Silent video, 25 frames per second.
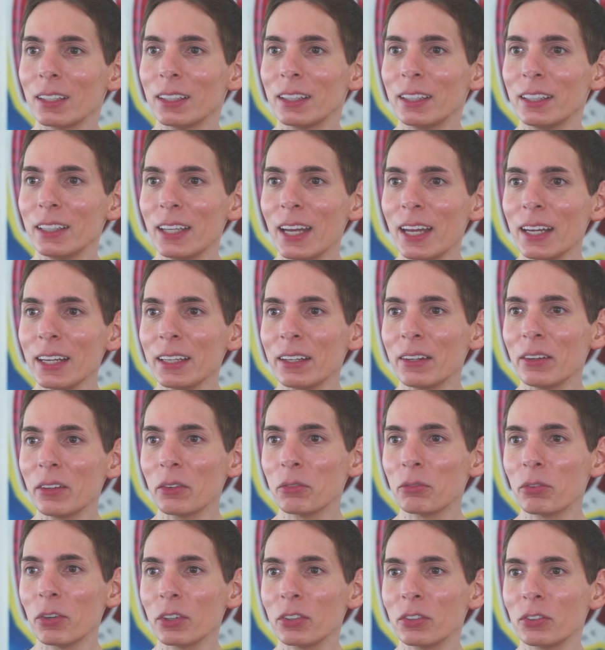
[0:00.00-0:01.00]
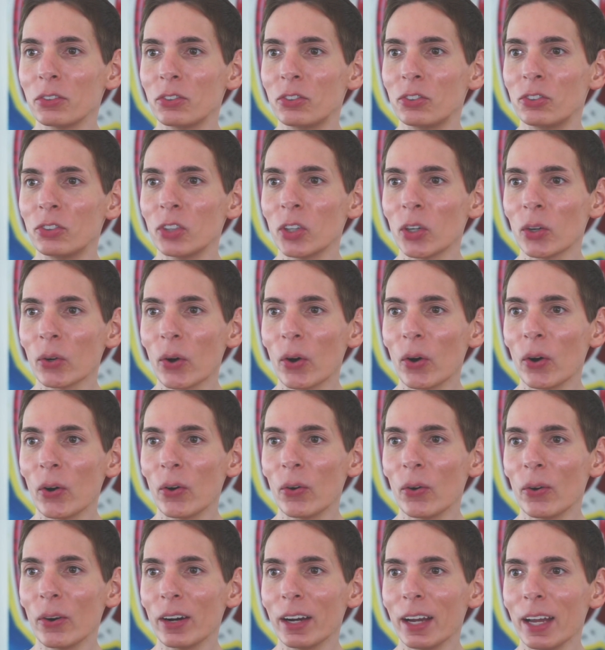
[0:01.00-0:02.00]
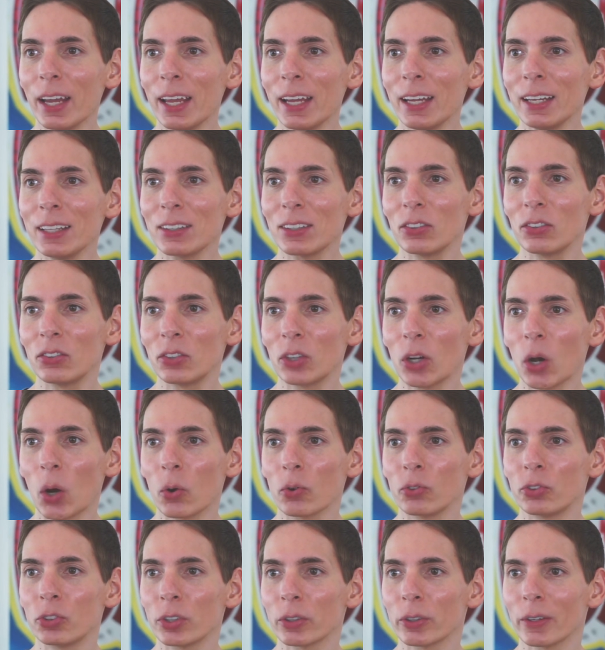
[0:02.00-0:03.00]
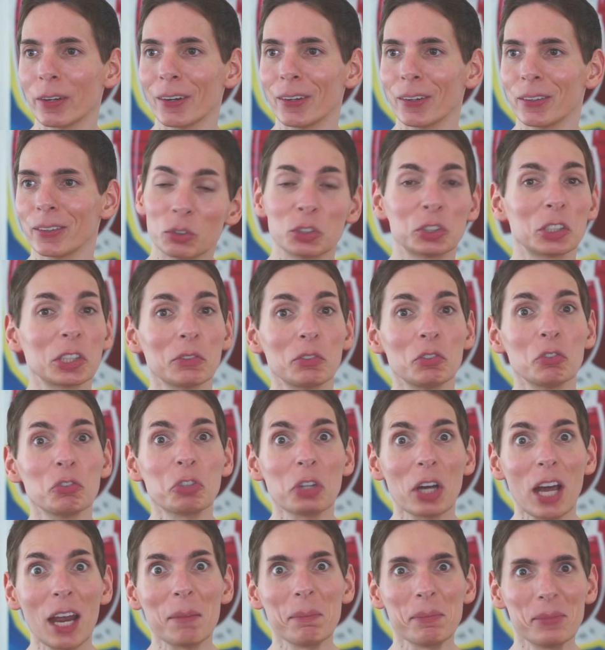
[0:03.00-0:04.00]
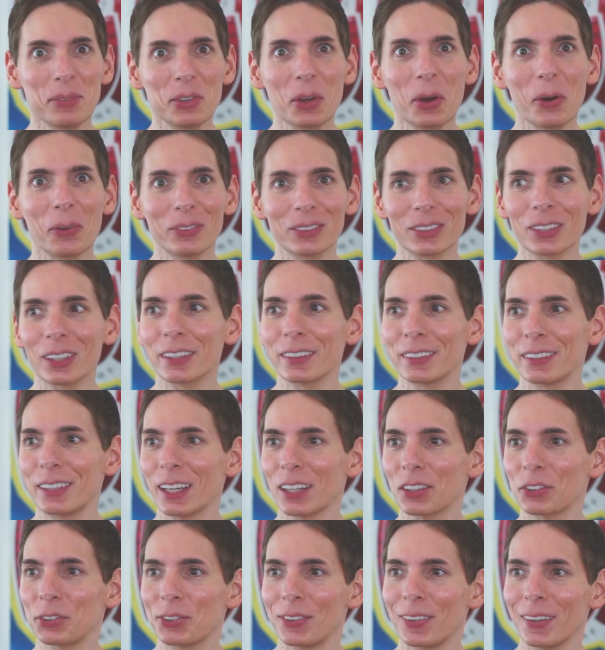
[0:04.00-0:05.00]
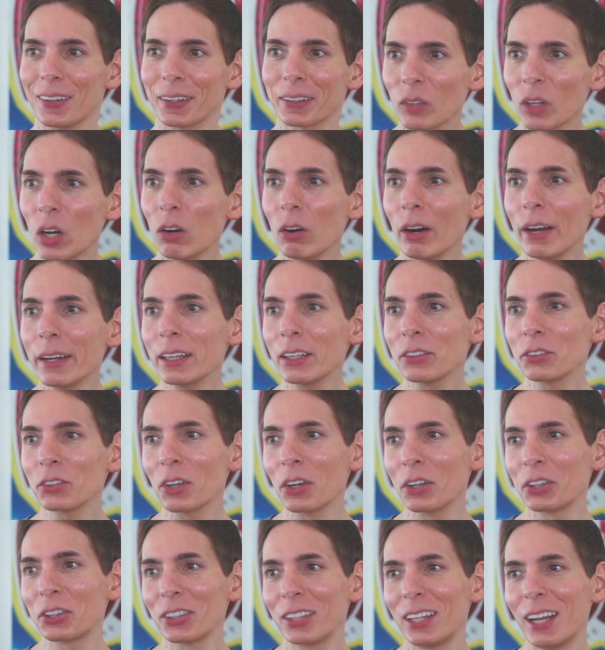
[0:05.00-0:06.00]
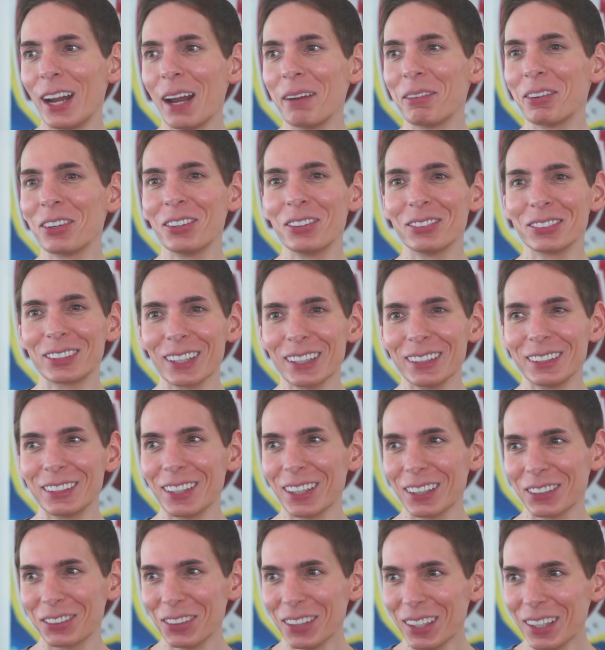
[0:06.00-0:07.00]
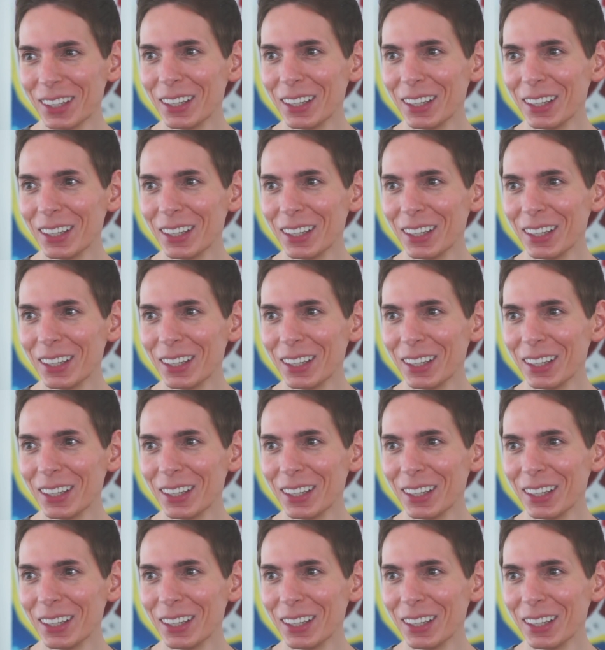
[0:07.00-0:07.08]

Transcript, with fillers: negative zero eight zero zero, which gives you time zone context there. Oh, I guess also time zone context